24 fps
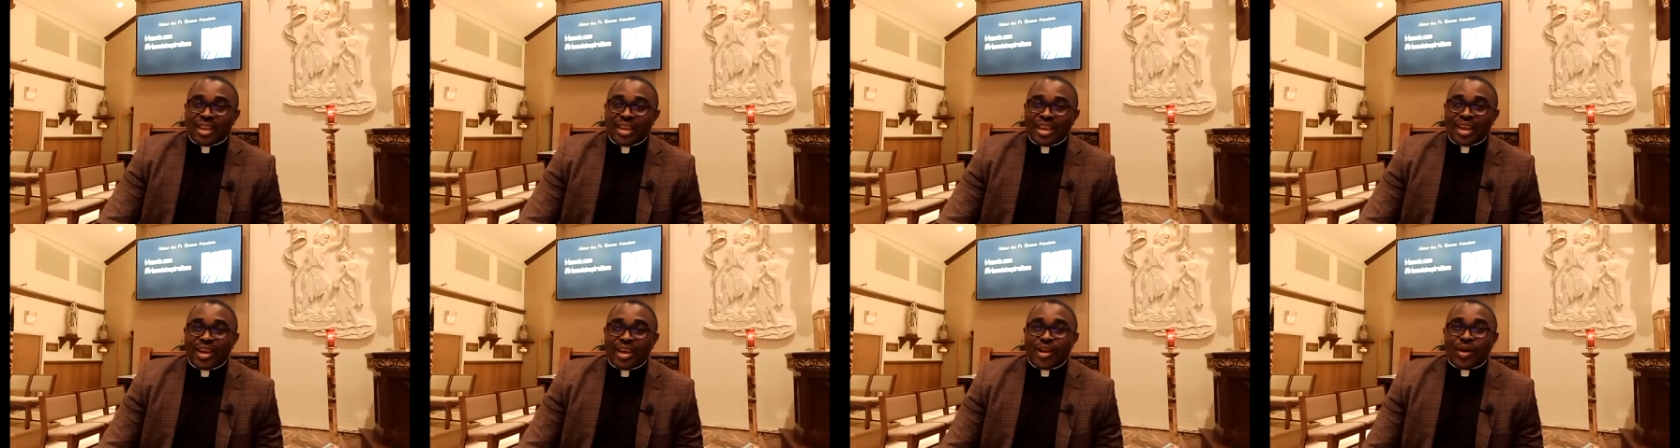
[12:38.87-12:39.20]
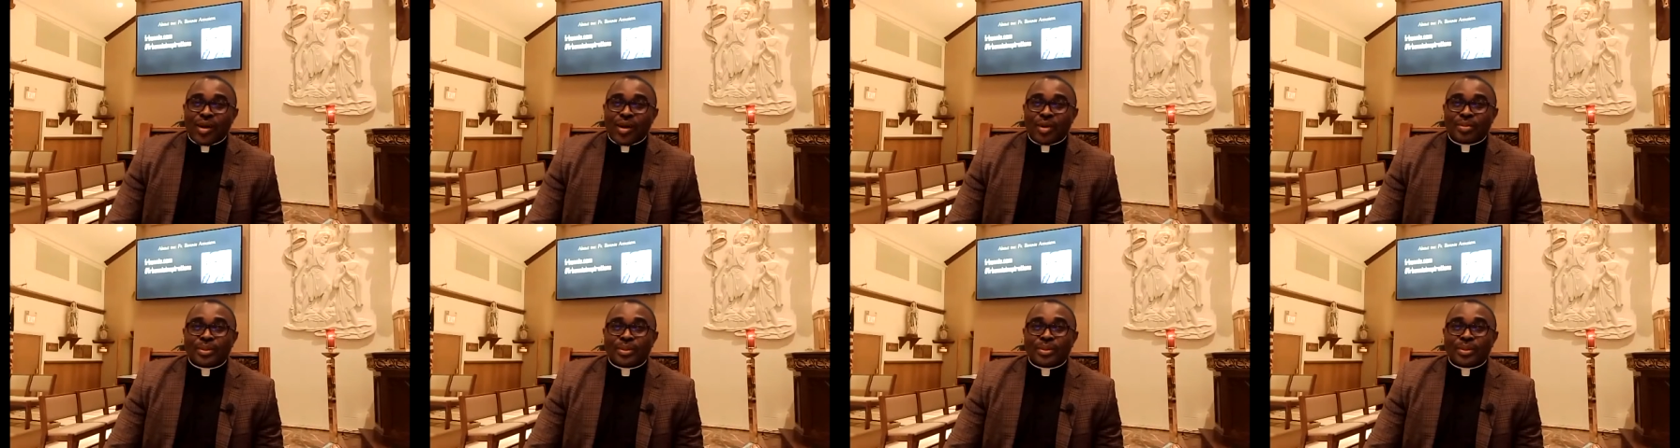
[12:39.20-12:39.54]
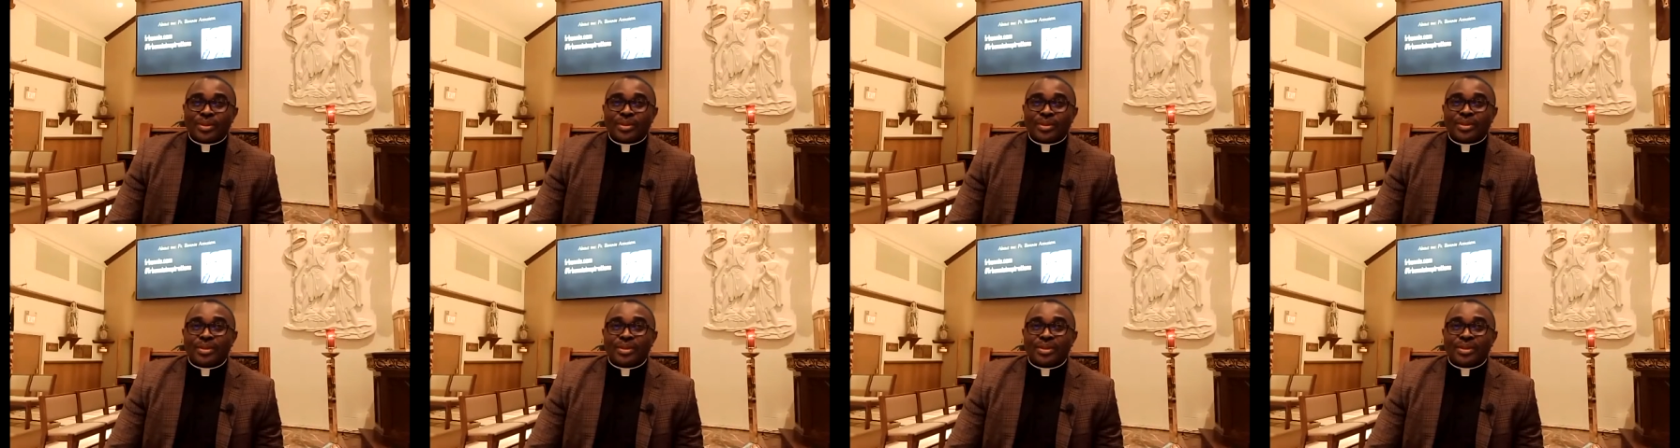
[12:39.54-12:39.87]
a
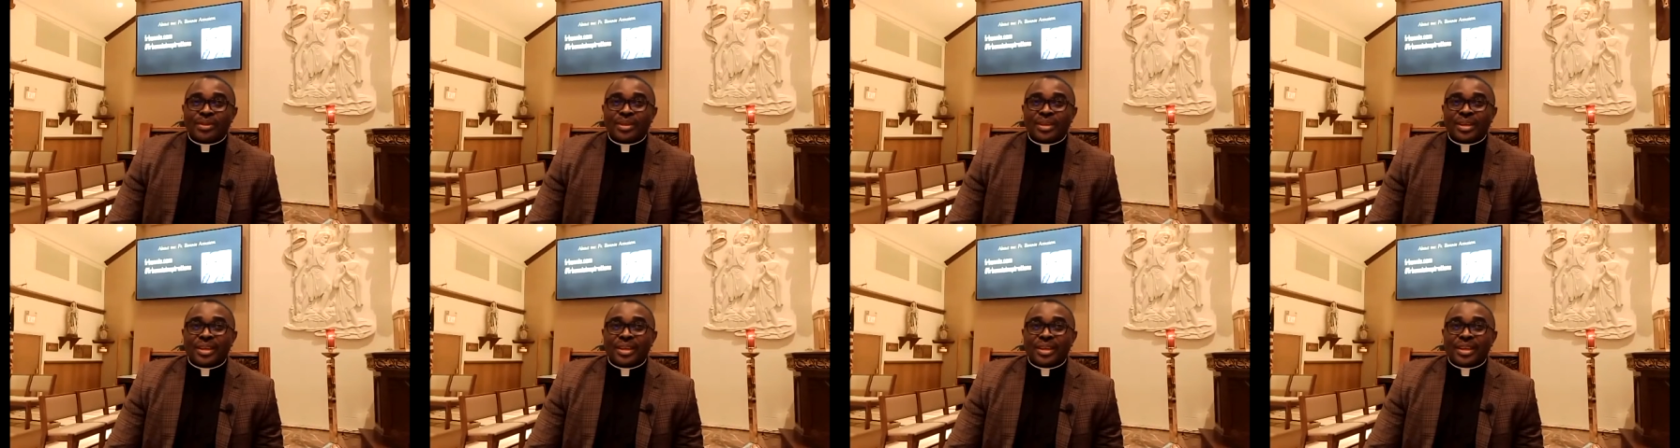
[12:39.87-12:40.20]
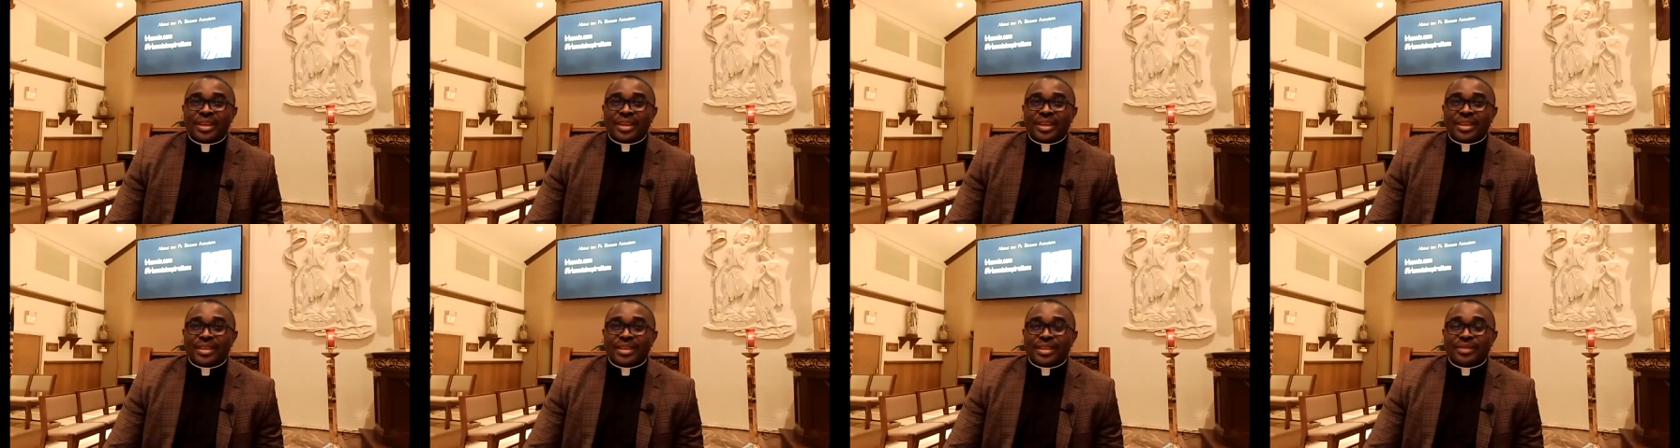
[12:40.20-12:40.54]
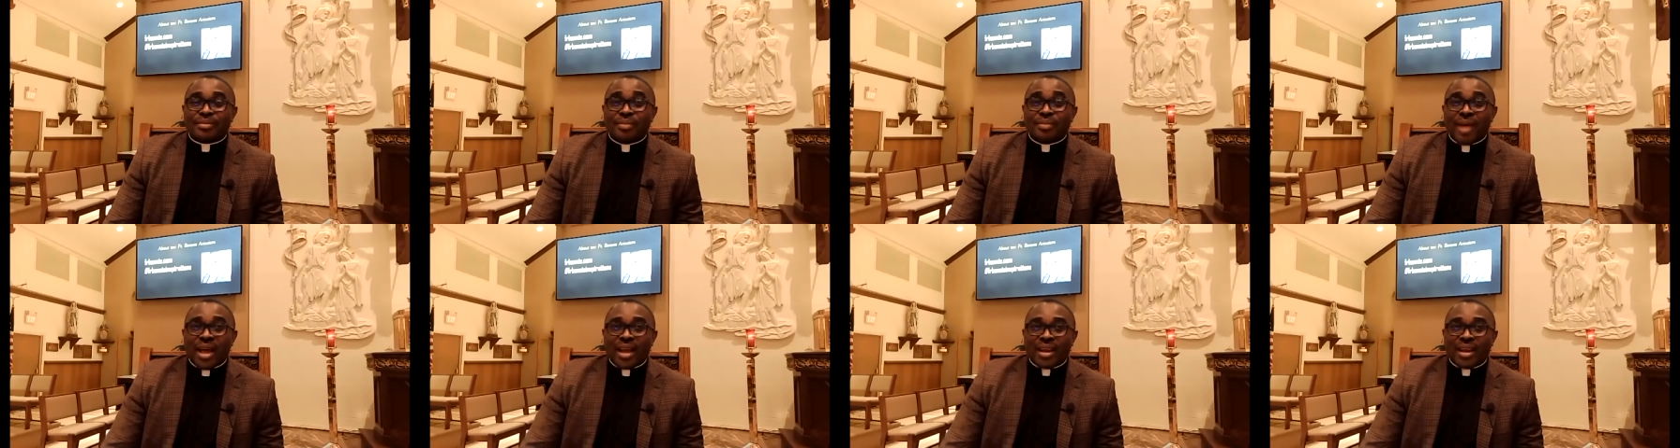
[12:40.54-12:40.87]
couple,
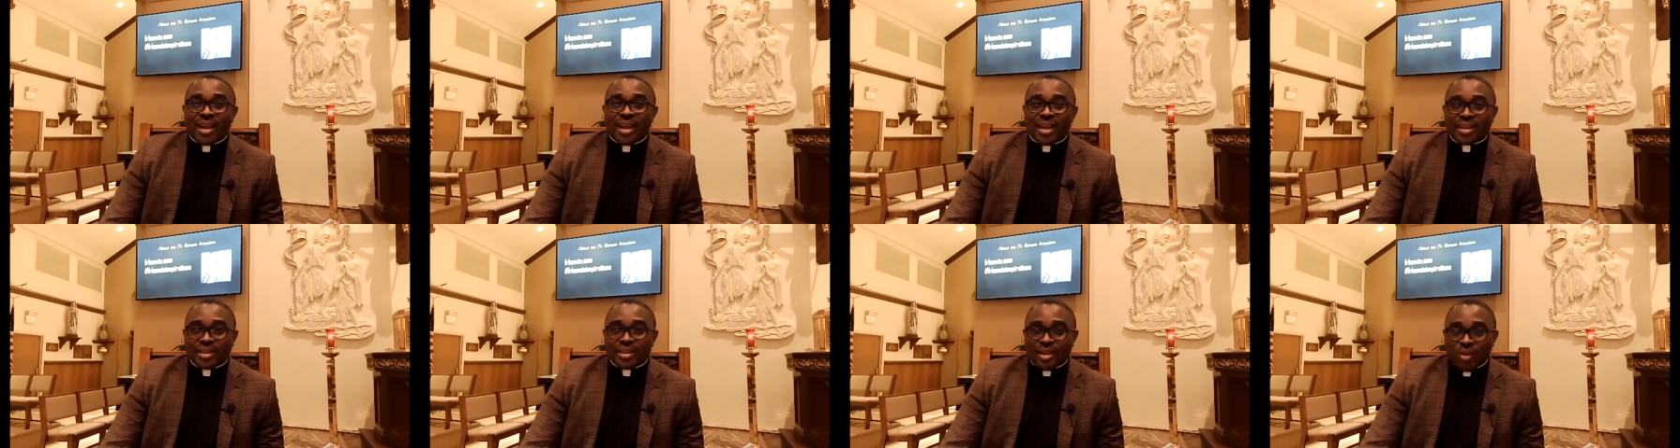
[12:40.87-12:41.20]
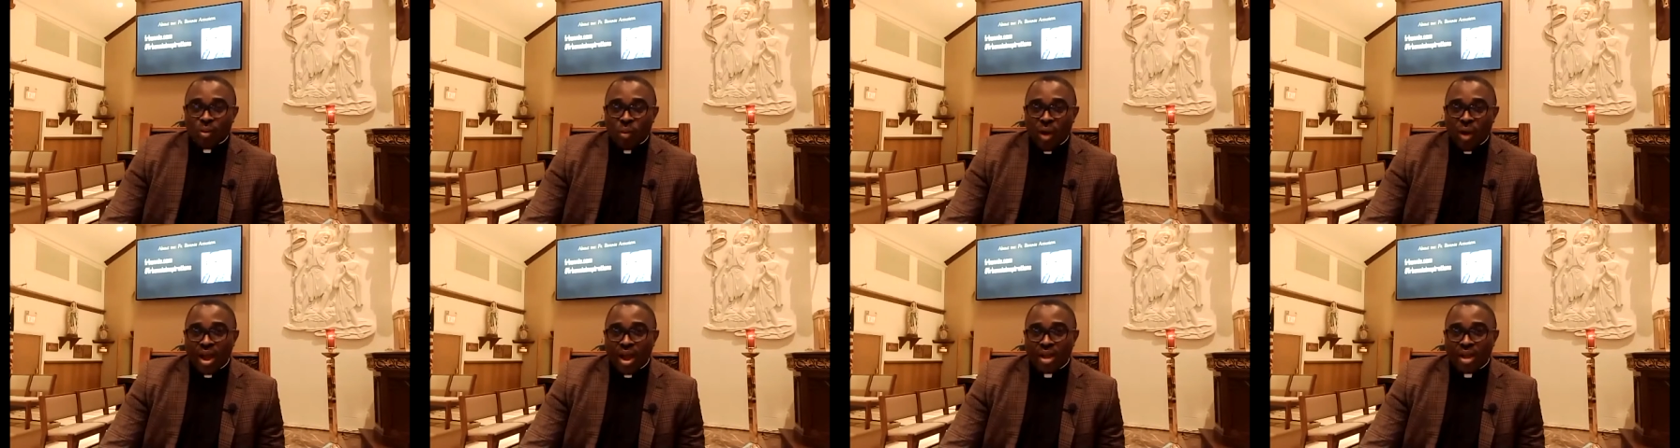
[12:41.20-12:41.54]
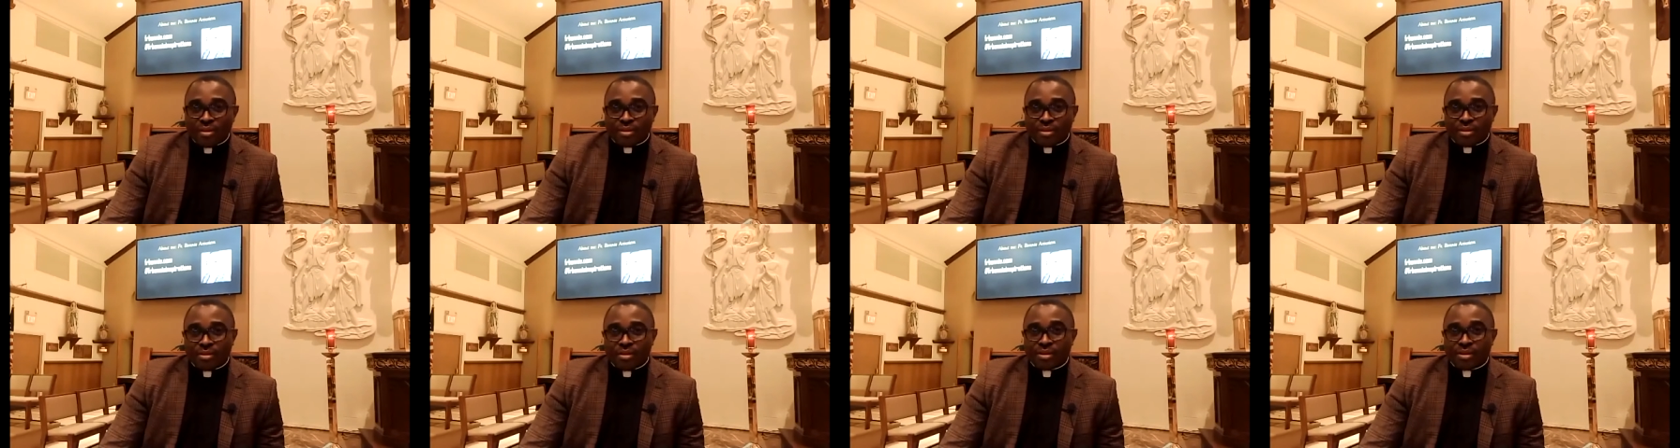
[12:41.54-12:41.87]
this man and the wife,